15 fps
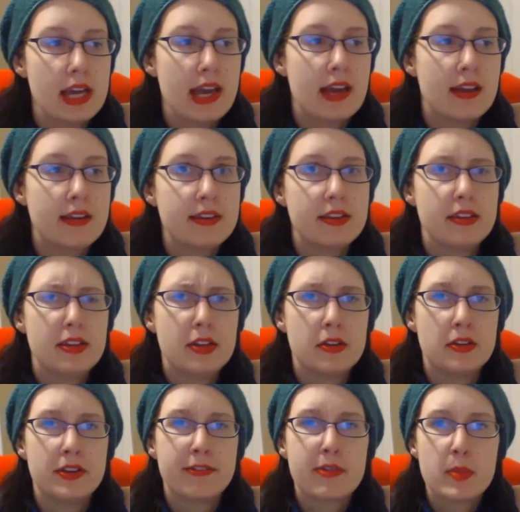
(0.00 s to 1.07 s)
And,
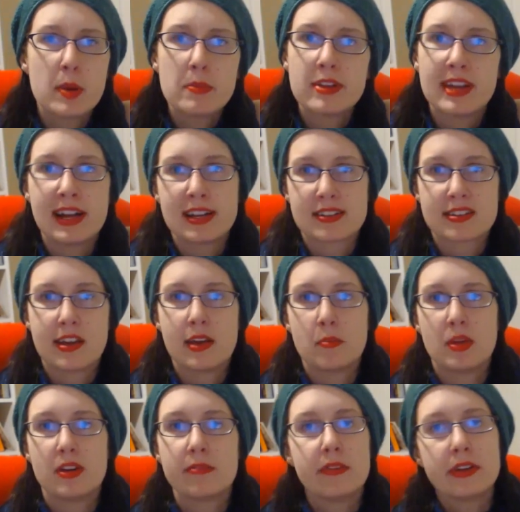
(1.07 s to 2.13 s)
you remember that
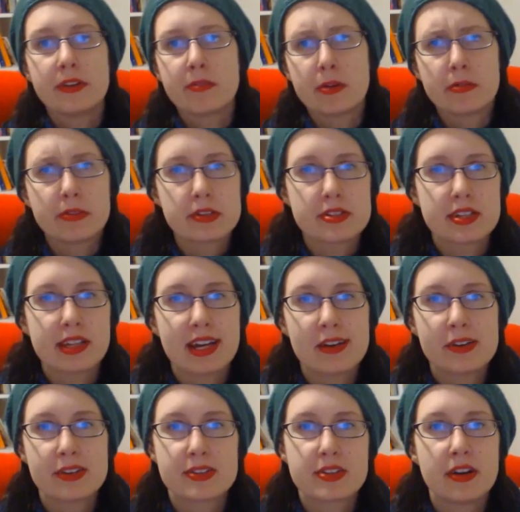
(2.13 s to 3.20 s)
excitement of when you were first
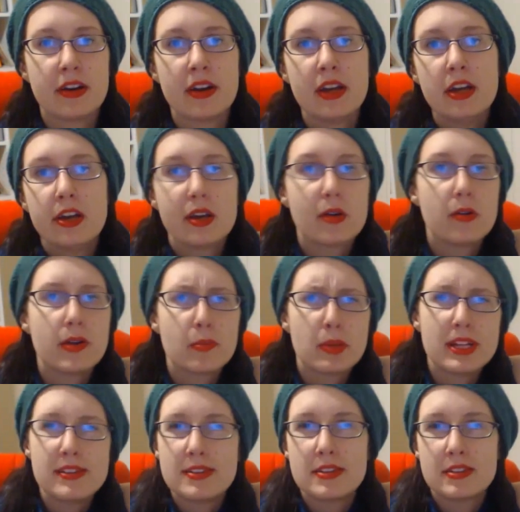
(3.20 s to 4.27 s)
allowed to start going
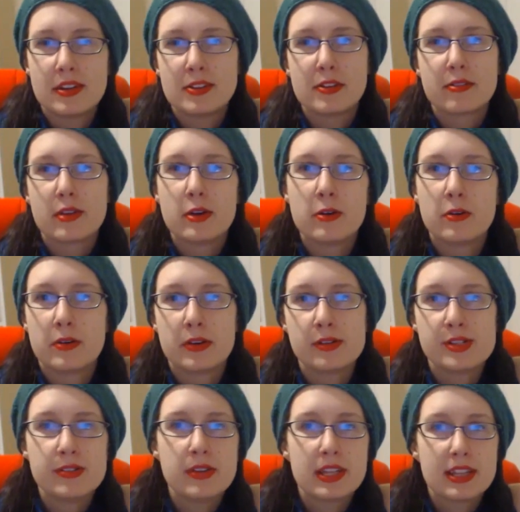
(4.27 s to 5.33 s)
places on your own or
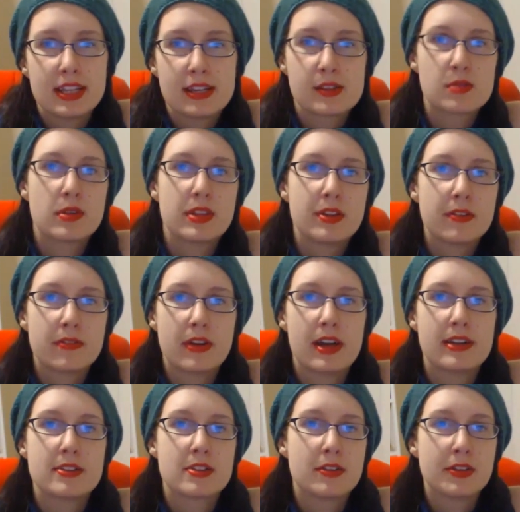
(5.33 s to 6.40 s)
doing things with your
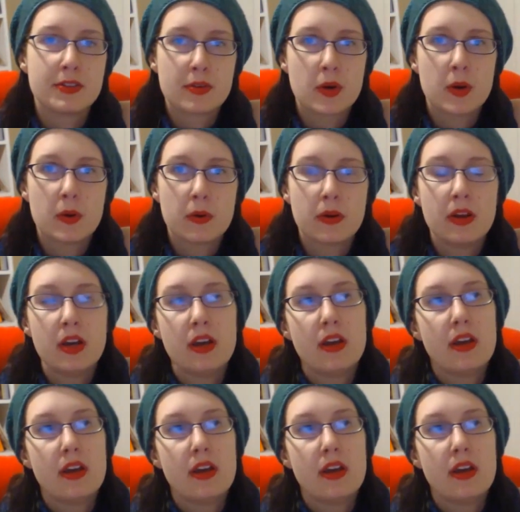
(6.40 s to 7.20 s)
friends on your own.